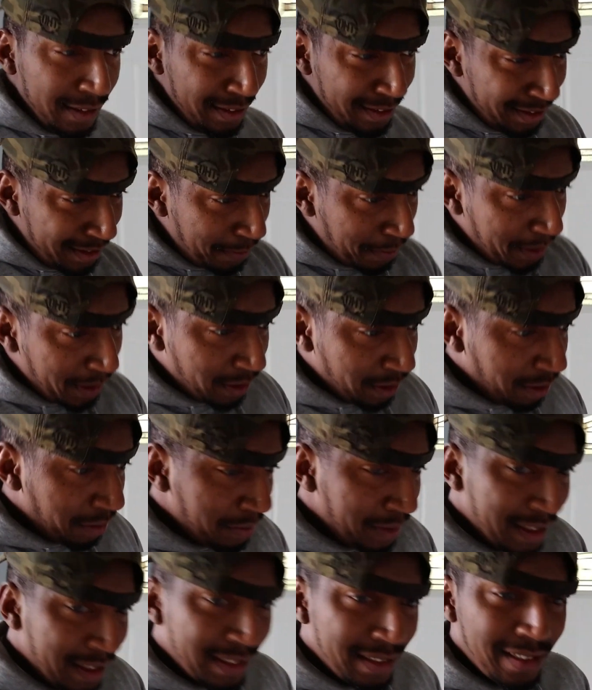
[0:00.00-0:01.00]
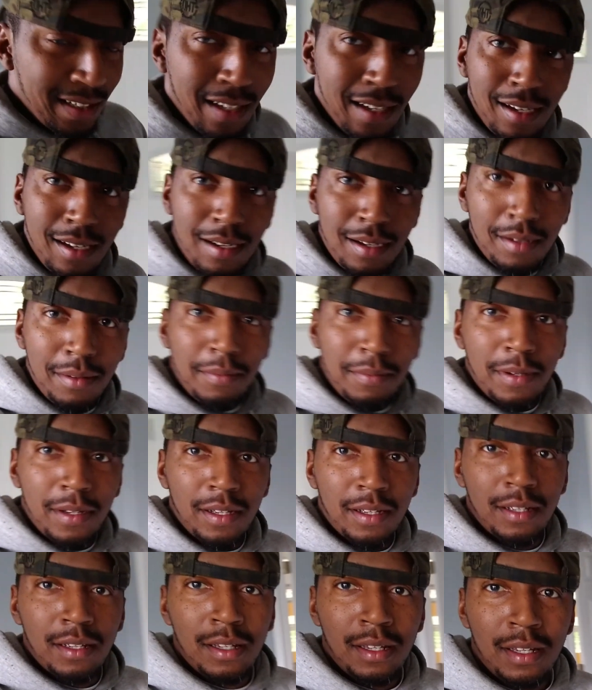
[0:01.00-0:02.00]
spent a little bit of time
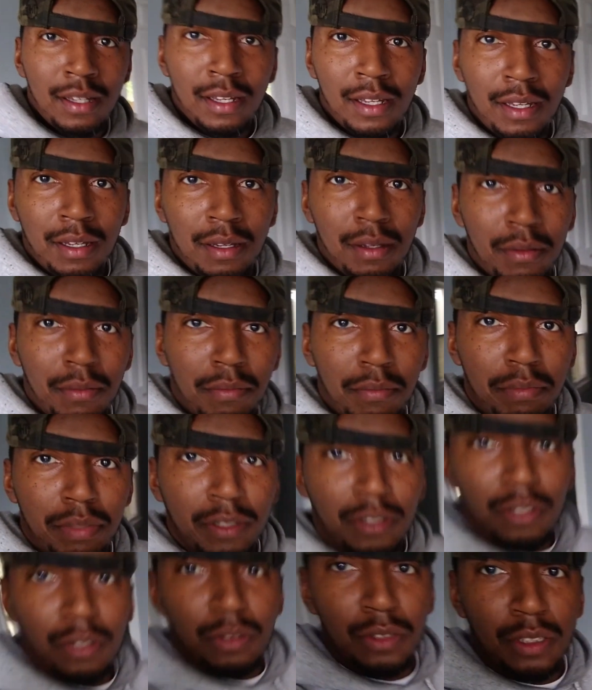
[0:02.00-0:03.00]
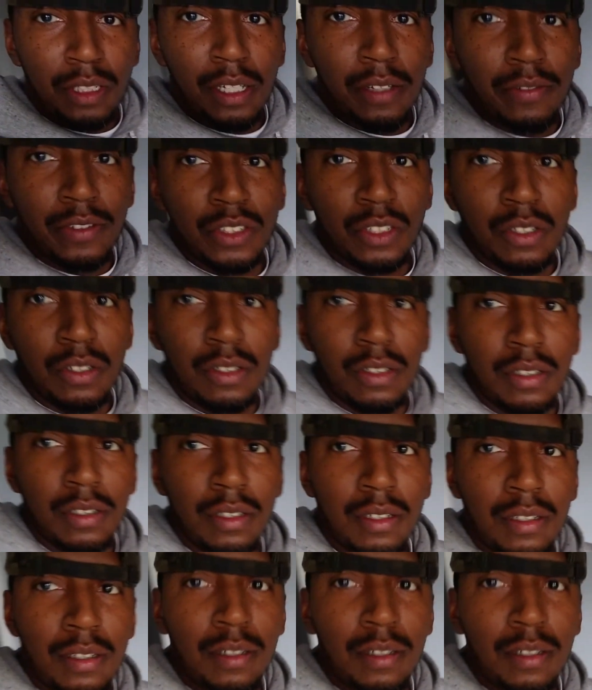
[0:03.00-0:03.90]
putting those covers on.